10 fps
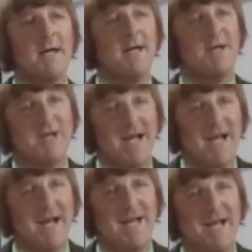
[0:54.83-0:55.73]
he
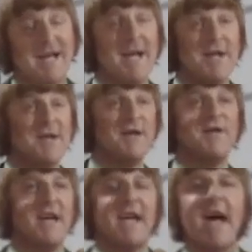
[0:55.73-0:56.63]
said, this is the
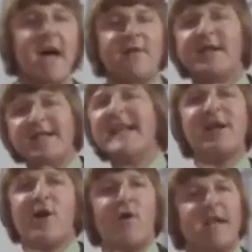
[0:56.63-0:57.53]
thing, the
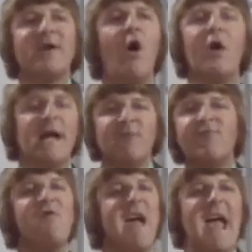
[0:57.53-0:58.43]
decor, it's all
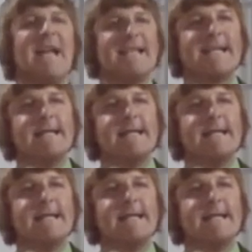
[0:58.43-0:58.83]
in red.